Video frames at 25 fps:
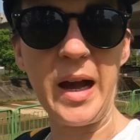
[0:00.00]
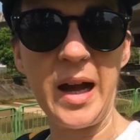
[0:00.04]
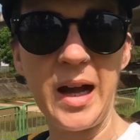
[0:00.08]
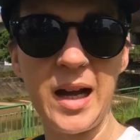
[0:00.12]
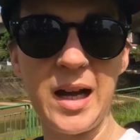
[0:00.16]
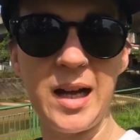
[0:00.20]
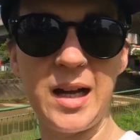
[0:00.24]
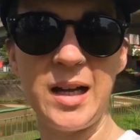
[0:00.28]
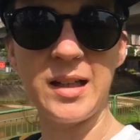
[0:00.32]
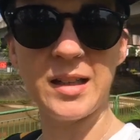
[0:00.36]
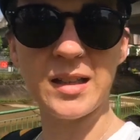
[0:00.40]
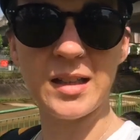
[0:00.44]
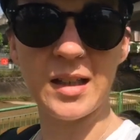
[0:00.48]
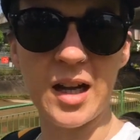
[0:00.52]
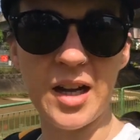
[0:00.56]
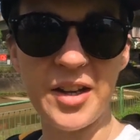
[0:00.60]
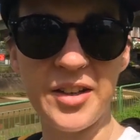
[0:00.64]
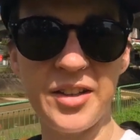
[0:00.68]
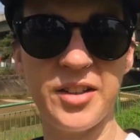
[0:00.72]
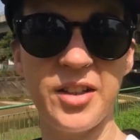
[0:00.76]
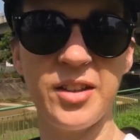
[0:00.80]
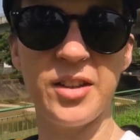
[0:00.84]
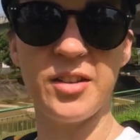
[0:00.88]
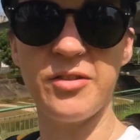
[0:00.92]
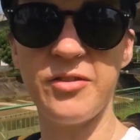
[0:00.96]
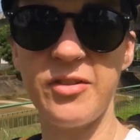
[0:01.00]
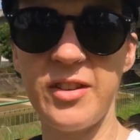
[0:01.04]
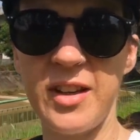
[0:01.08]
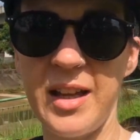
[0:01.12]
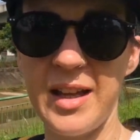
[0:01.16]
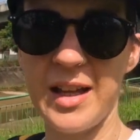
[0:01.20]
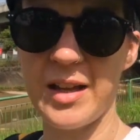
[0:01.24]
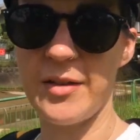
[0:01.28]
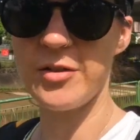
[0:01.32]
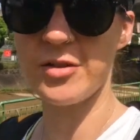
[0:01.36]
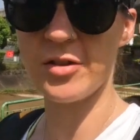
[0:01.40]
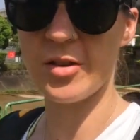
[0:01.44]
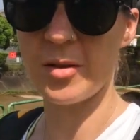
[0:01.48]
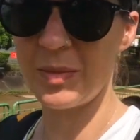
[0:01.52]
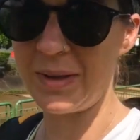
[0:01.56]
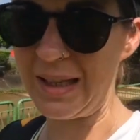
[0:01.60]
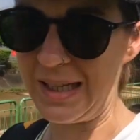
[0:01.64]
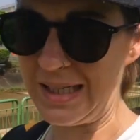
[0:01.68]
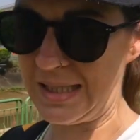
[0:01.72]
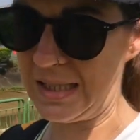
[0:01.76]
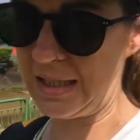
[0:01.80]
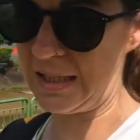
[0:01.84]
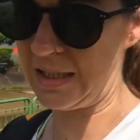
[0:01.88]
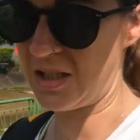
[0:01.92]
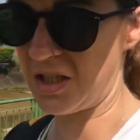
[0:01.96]
Park under the flyover, so I'm
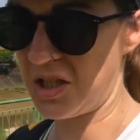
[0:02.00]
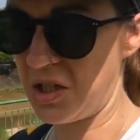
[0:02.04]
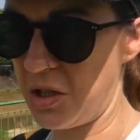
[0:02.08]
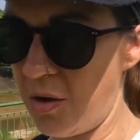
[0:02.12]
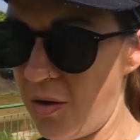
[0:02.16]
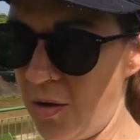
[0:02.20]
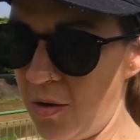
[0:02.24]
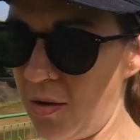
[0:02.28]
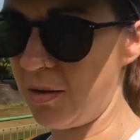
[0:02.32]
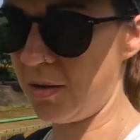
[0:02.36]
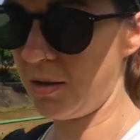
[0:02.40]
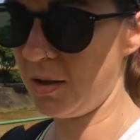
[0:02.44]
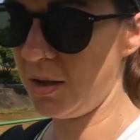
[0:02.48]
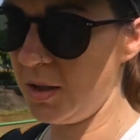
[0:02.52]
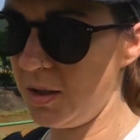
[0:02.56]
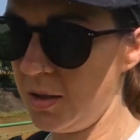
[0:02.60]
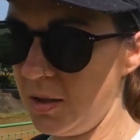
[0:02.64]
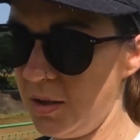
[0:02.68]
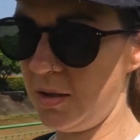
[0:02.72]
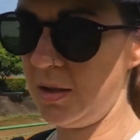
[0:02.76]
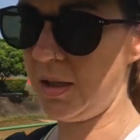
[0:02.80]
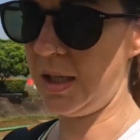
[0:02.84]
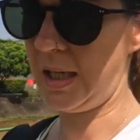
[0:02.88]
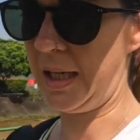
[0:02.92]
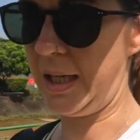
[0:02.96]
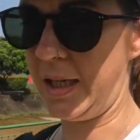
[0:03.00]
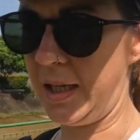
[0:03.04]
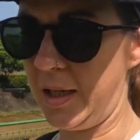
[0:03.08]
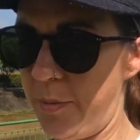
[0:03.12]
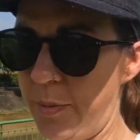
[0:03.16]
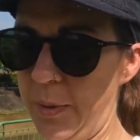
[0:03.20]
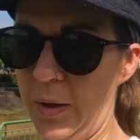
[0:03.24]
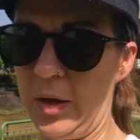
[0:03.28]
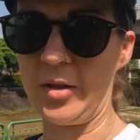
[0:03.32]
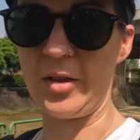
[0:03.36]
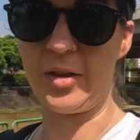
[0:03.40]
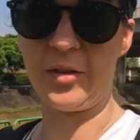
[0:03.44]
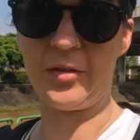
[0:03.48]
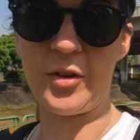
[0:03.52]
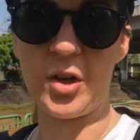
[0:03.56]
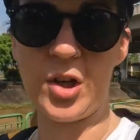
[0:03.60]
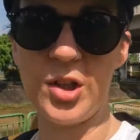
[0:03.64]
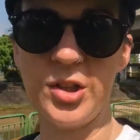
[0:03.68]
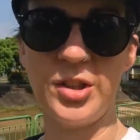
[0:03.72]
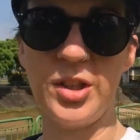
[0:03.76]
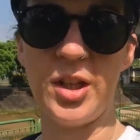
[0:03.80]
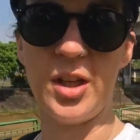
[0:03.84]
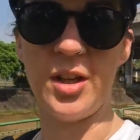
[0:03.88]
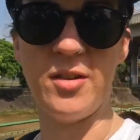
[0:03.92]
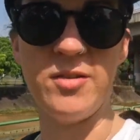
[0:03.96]
guessing it's not a block of
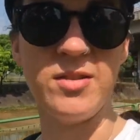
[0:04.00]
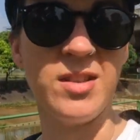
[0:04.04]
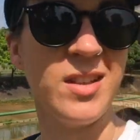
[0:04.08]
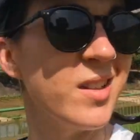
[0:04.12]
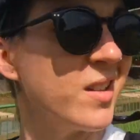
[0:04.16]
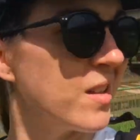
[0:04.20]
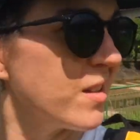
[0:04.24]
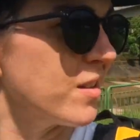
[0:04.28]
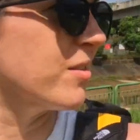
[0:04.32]
condos under